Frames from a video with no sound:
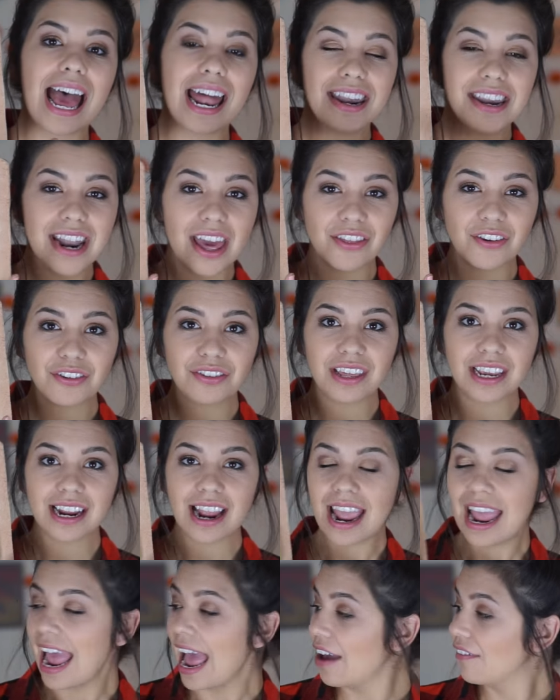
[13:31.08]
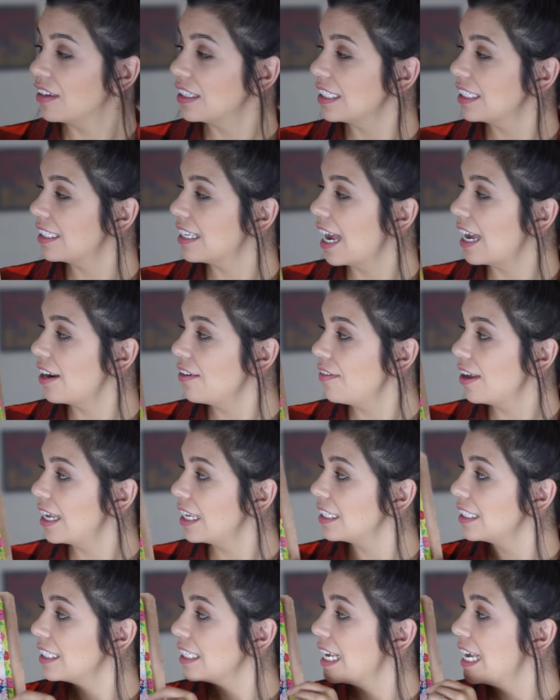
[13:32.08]
Another thing I have inside of
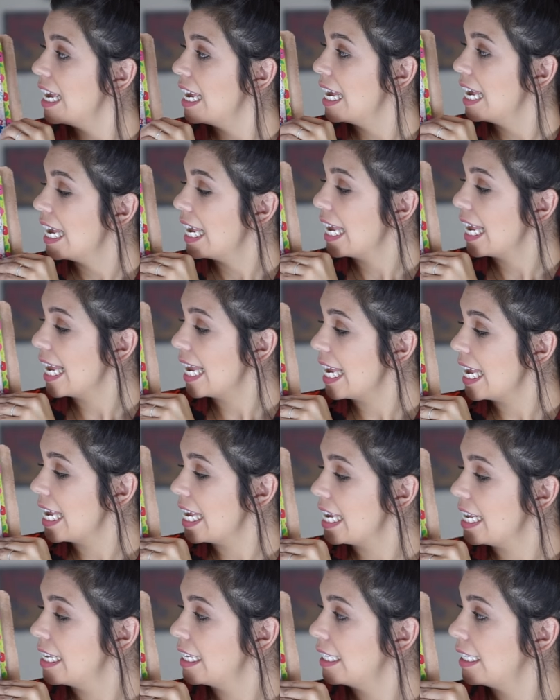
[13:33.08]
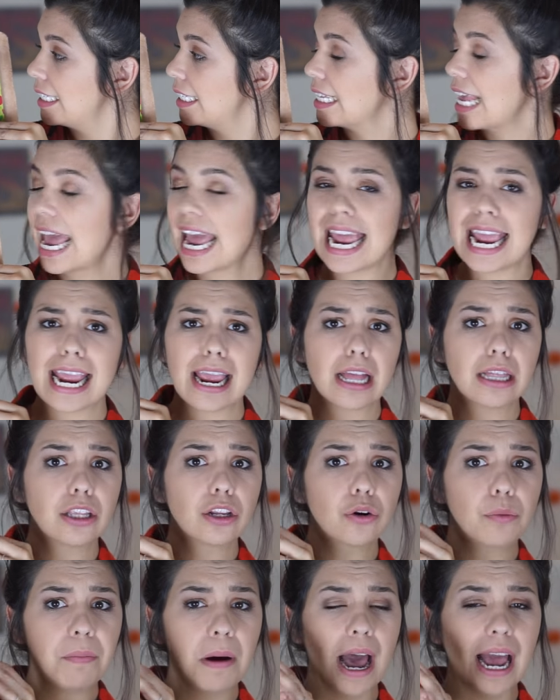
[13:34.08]
it is a
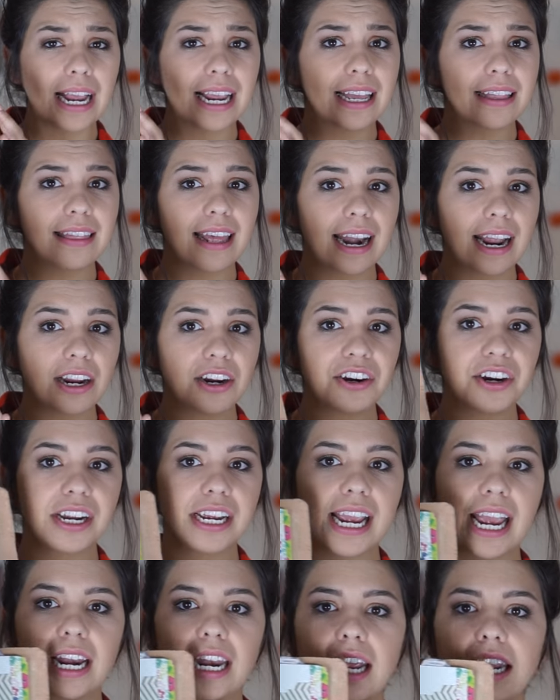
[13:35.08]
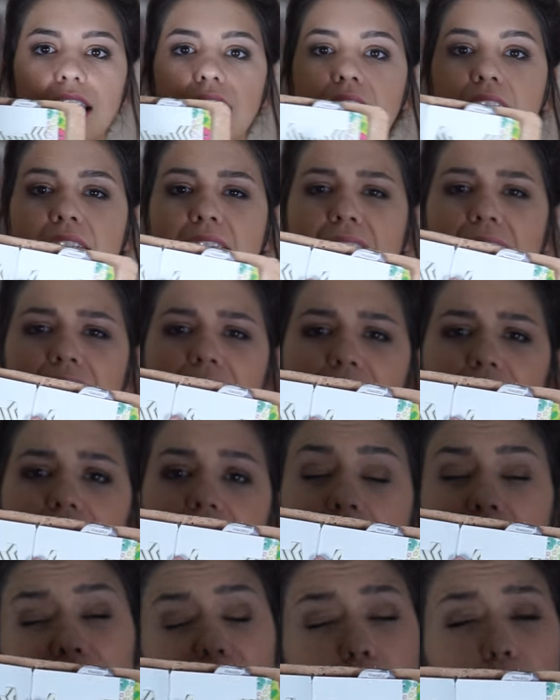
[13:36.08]
little pocket that I created and
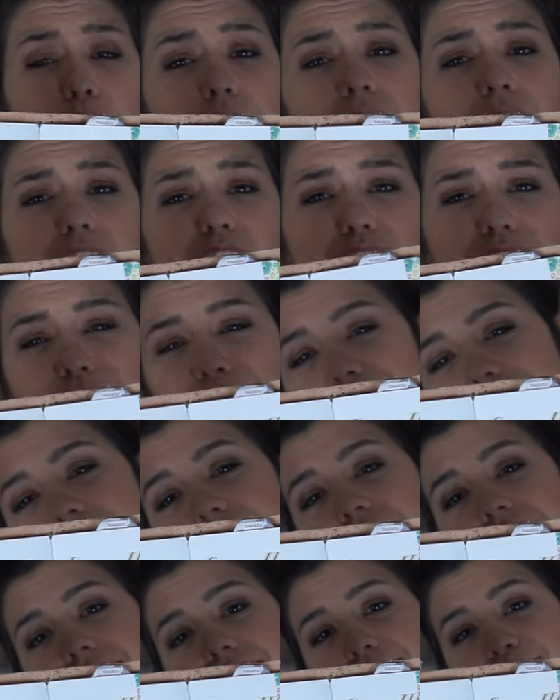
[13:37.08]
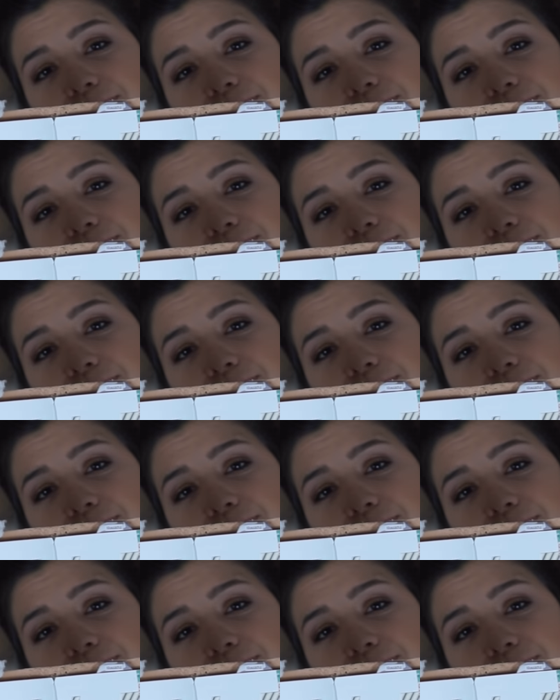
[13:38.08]
I don't really use it.